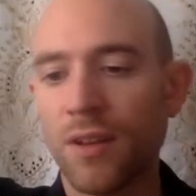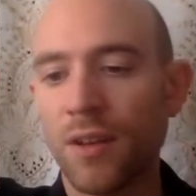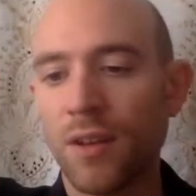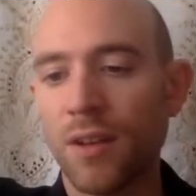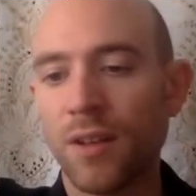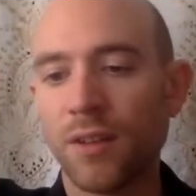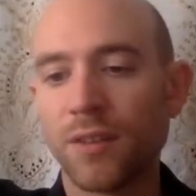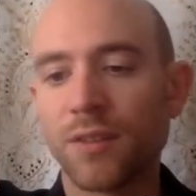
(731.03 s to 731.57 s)

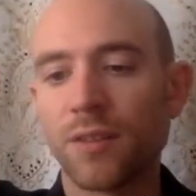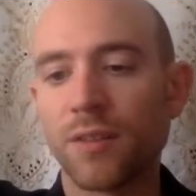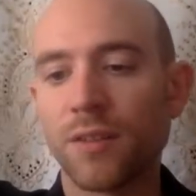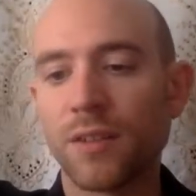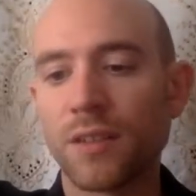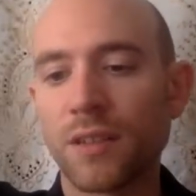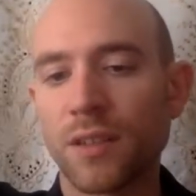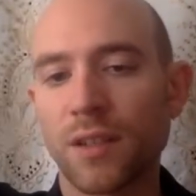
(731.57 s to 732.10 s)
And so
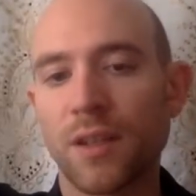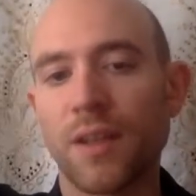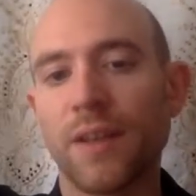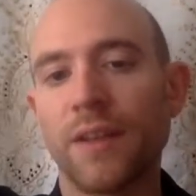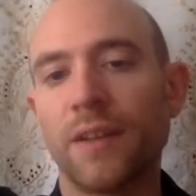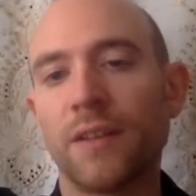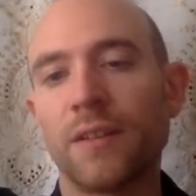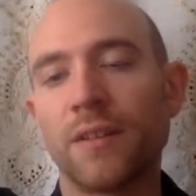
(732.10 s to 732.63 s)
it's
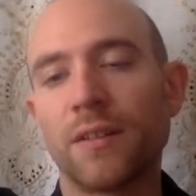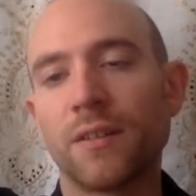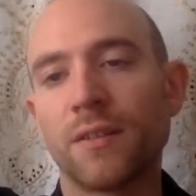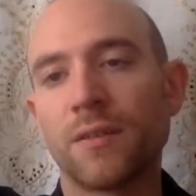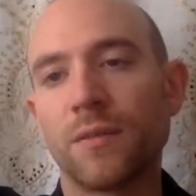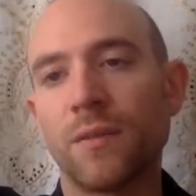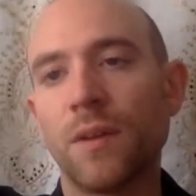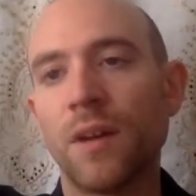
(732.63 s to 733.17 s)
like,
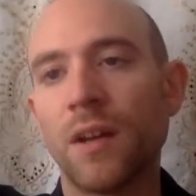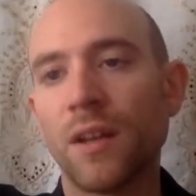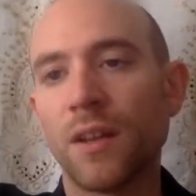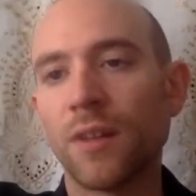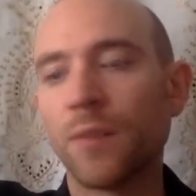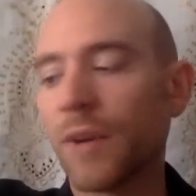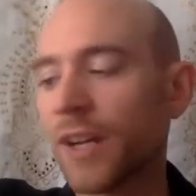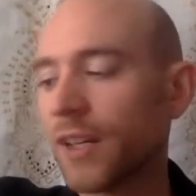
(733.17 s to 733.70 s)
well, I
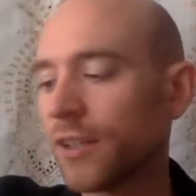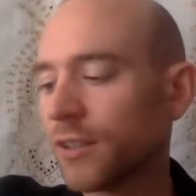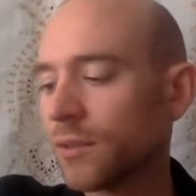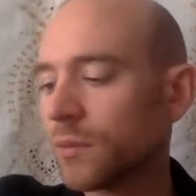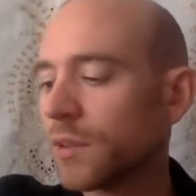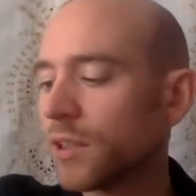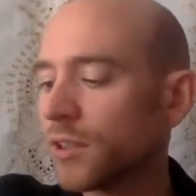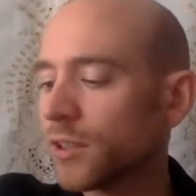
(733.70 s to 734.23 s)
might as
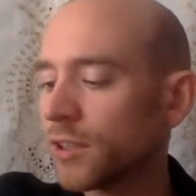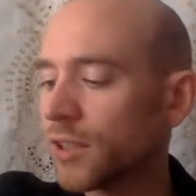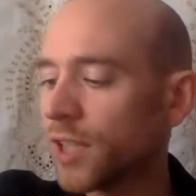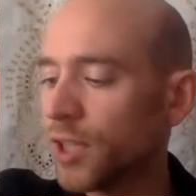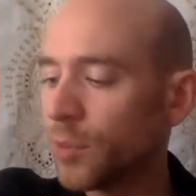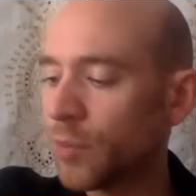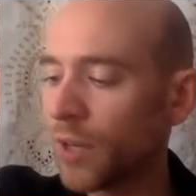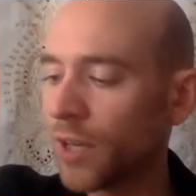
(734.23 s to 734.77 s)
well just
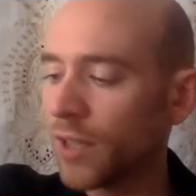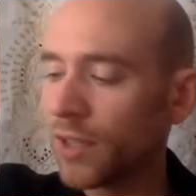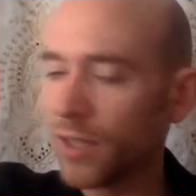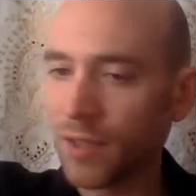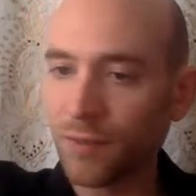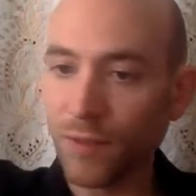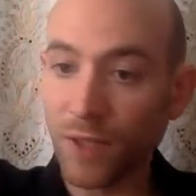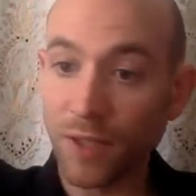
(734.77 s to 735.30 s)
keep on
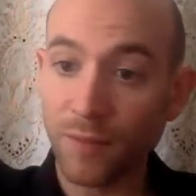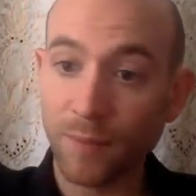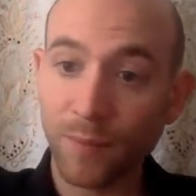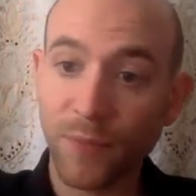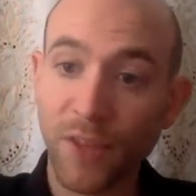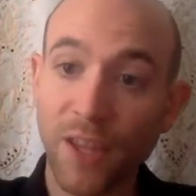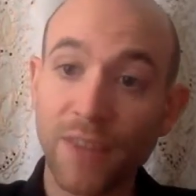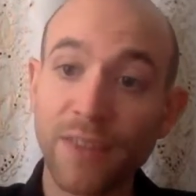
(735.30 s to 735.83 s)
living.
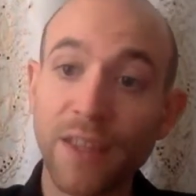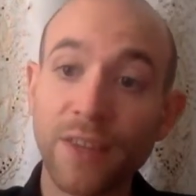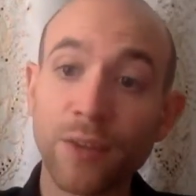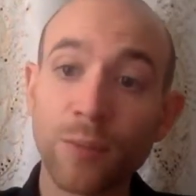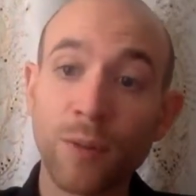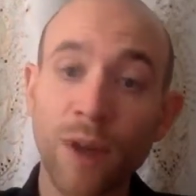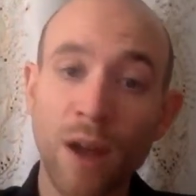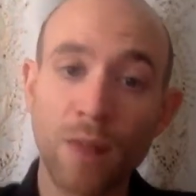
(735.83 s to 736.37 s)
And then the
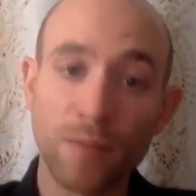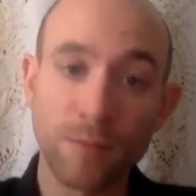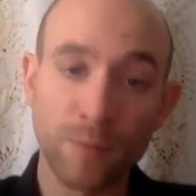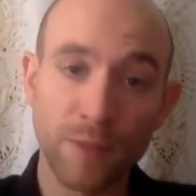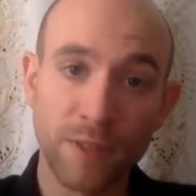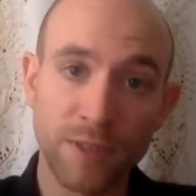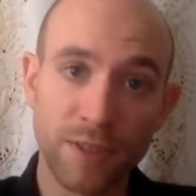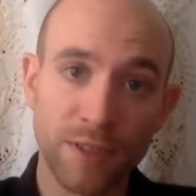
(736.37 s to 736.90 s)
problem
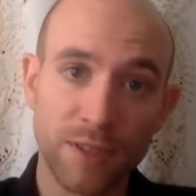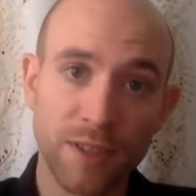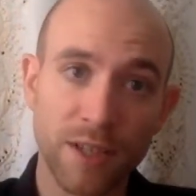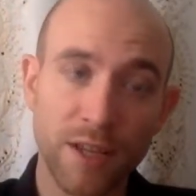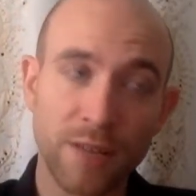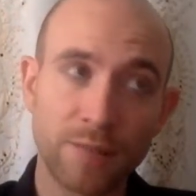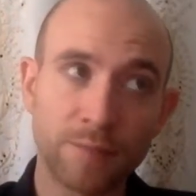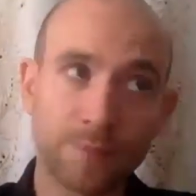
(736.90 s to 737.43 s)
is
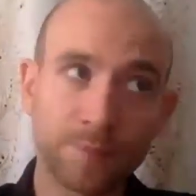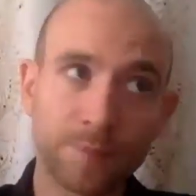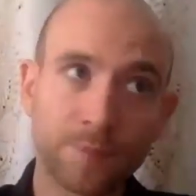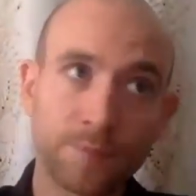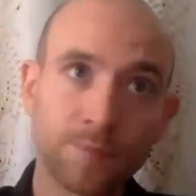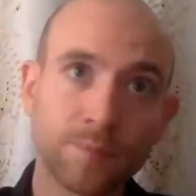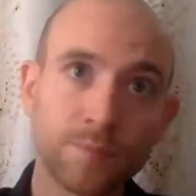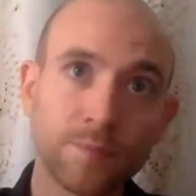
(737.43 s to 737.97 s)
that
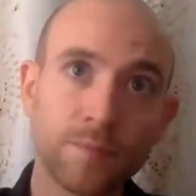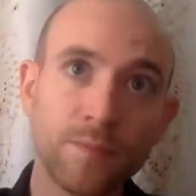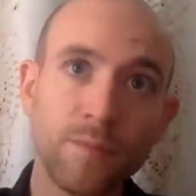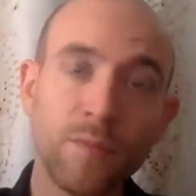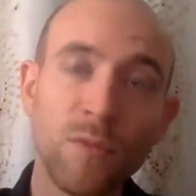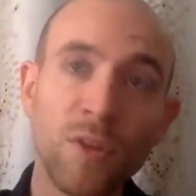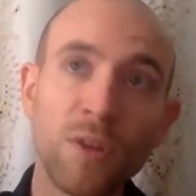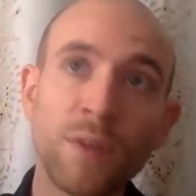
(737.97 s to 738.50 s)

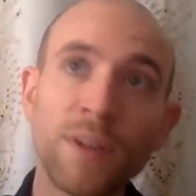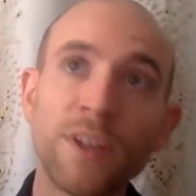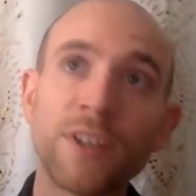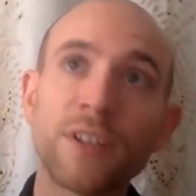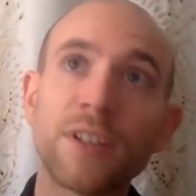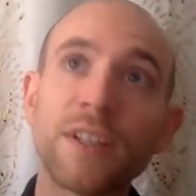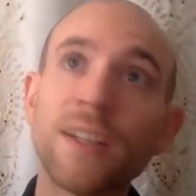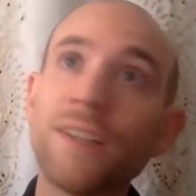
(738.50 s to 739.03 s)
when you're
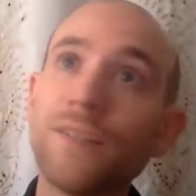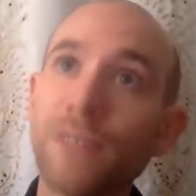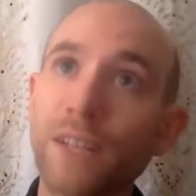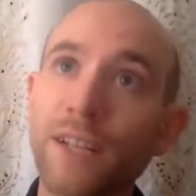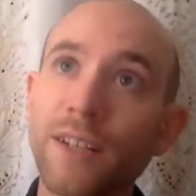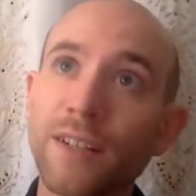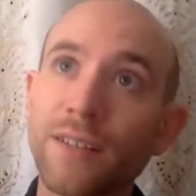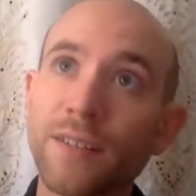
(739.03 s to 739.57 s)

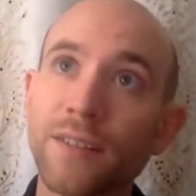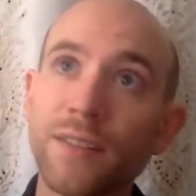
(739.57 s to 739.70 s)
living,